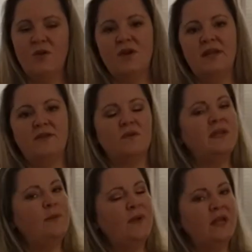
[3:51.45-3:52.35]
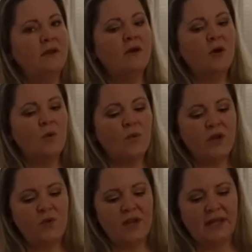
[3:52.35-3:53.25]
You can either keep it or
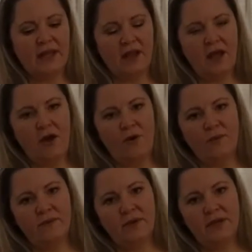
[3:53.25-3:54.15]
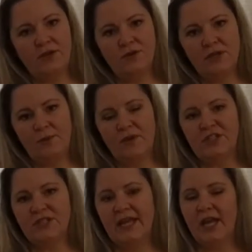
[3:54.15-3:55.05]
you can let go. Usually we'll
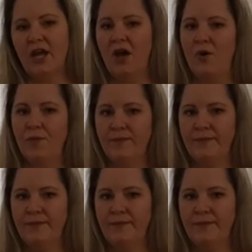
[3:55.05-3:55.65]
just let go.